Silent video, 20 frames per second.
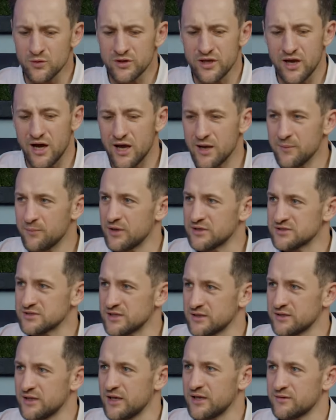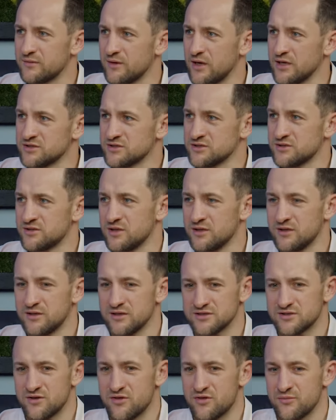with the iPad, like that. I just did
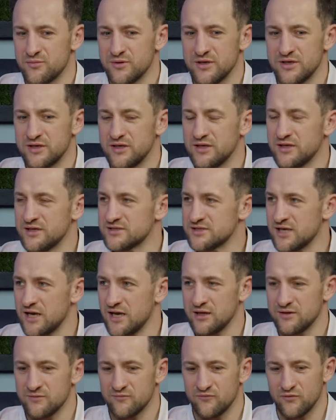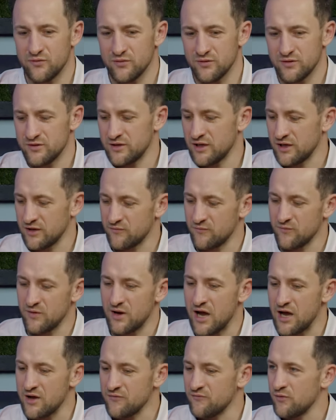this 3D design for like
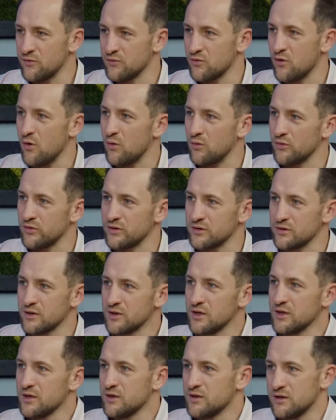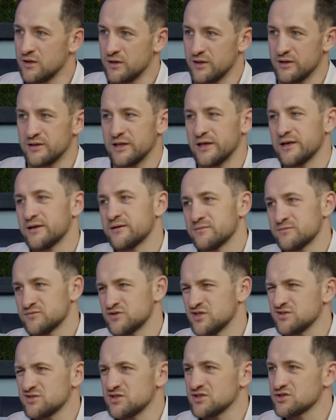iPhone holder or like
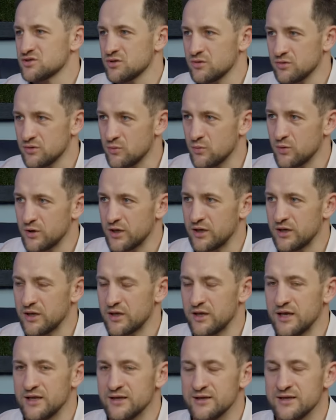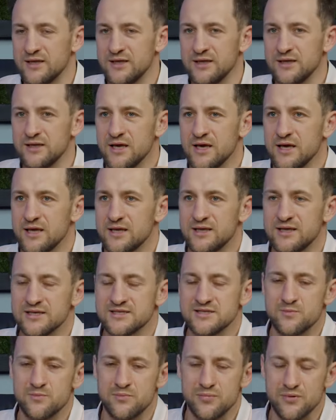j- just showing you what I did. And he he
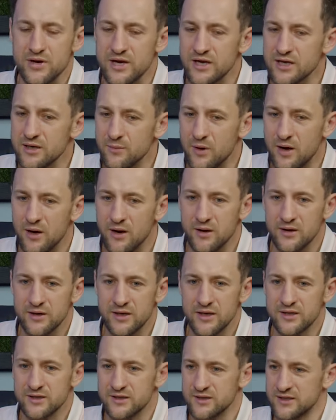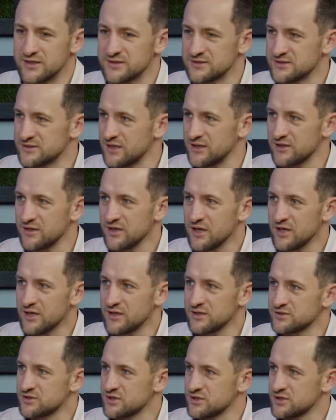doesn't brag about it. He's not. He's